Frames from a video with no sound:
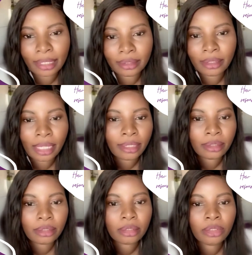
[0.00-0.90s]
that
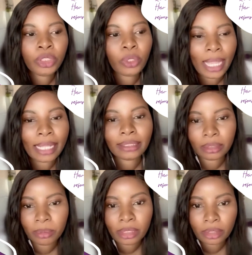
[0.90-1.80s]
you asked
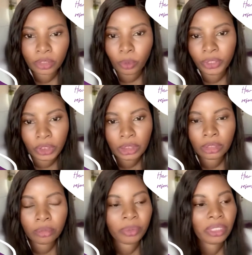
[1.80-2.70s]
me this
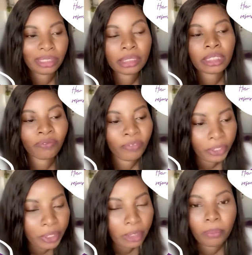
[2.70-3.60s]
question, because it's
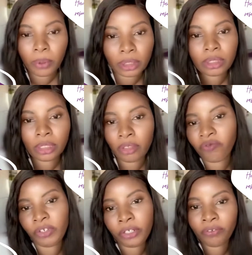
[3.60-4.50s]
very important and
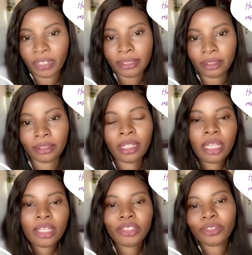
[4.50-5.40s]
very vital.
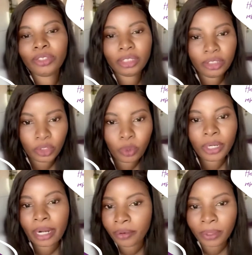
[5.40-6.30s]
So this is
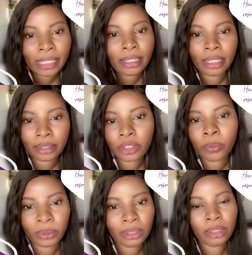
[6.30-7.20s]
where I really get the
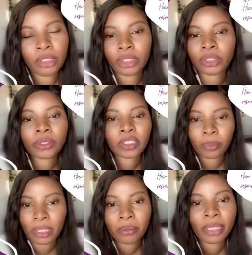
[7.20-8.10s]
opportunity to
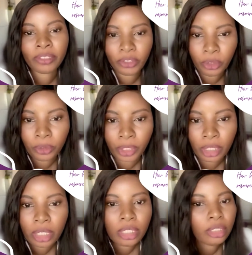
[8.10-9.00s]
explain my story
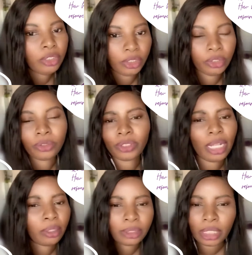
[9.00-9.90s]
to you. So
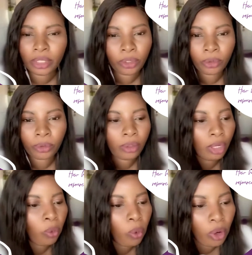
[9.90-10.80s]
I'll take you
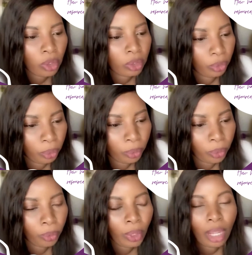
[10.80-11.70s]
a walk
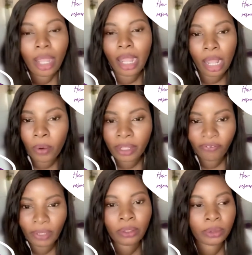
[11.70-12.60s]
through how I
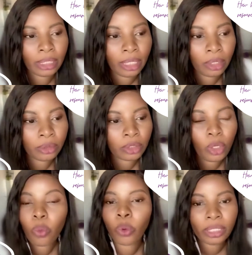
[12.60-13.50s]
found out,
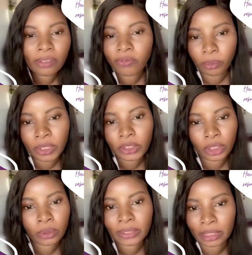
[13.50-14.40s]
what information
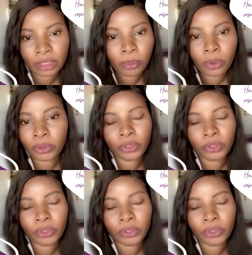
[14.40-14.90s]
I was exposed to